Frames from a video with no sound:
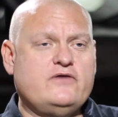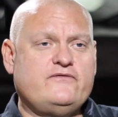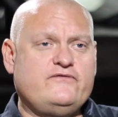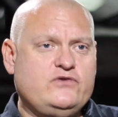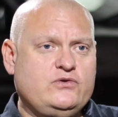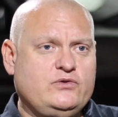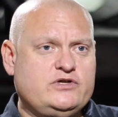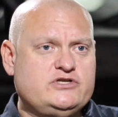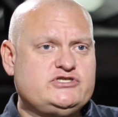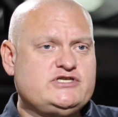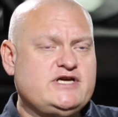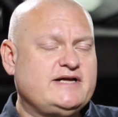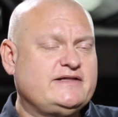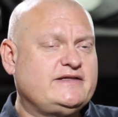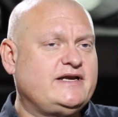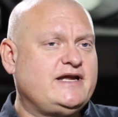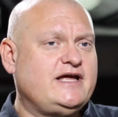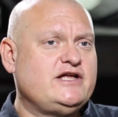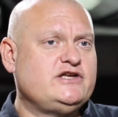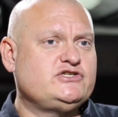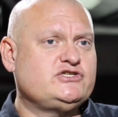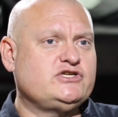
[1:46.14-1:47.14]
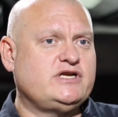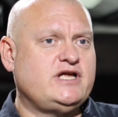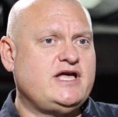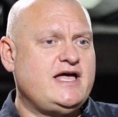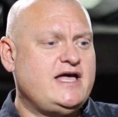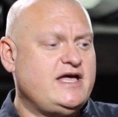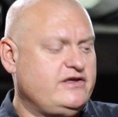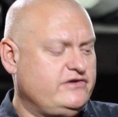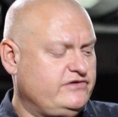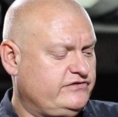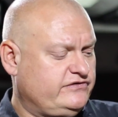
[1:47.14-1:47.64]
A fuel injected engine
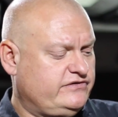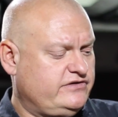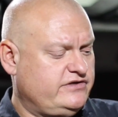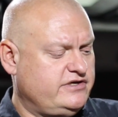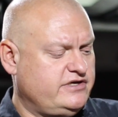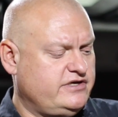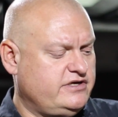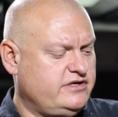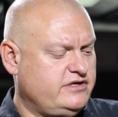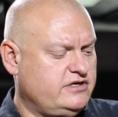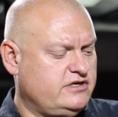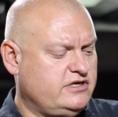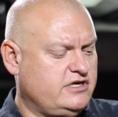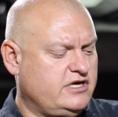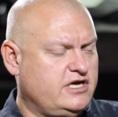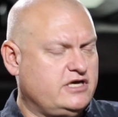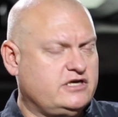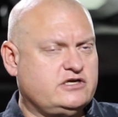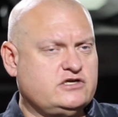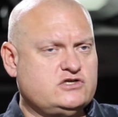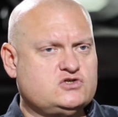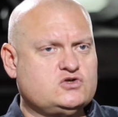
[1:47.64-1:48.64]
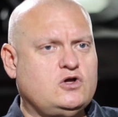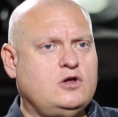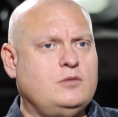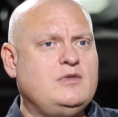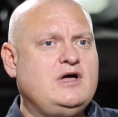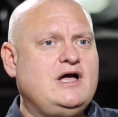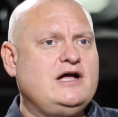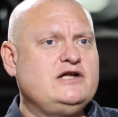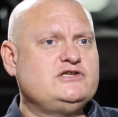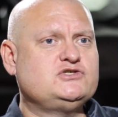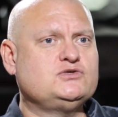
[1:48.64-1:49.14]
has the control
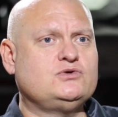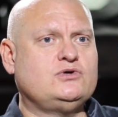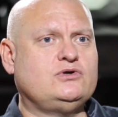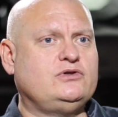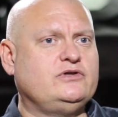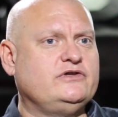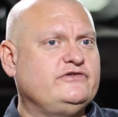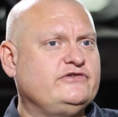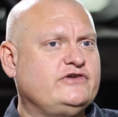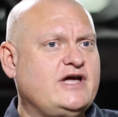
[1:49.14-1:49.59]
module, it's